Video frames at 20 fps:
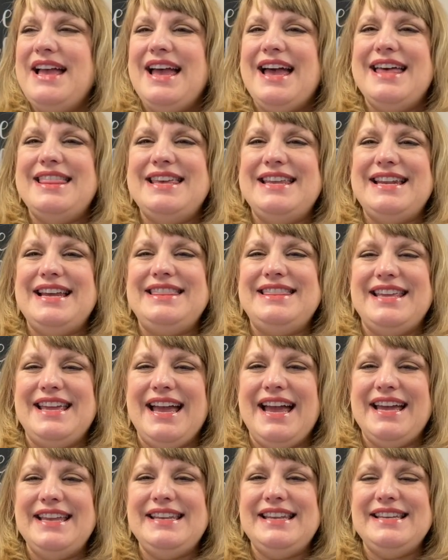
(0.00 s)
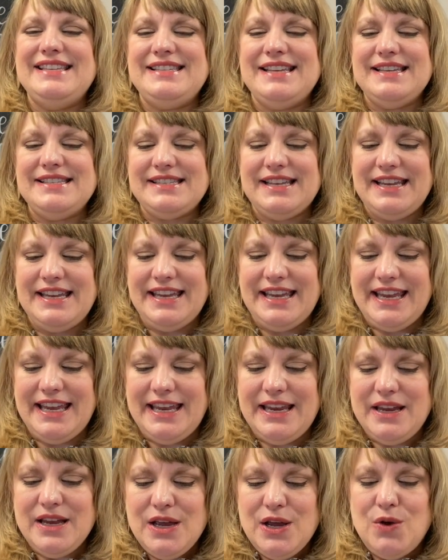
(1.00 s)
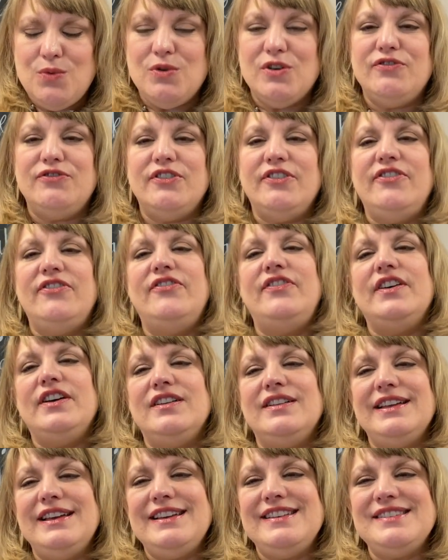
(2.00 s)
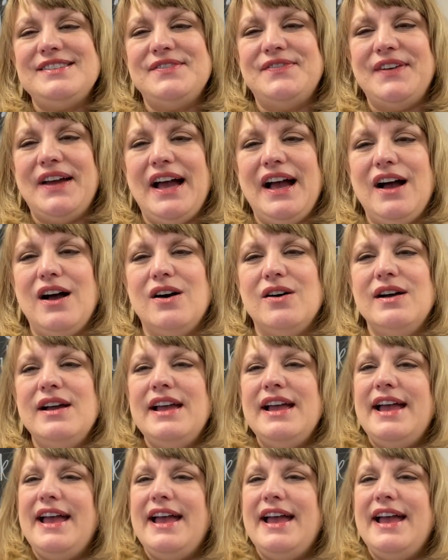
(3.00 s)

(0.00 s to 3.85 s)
And then at the end, he says that he will fulfill his vow.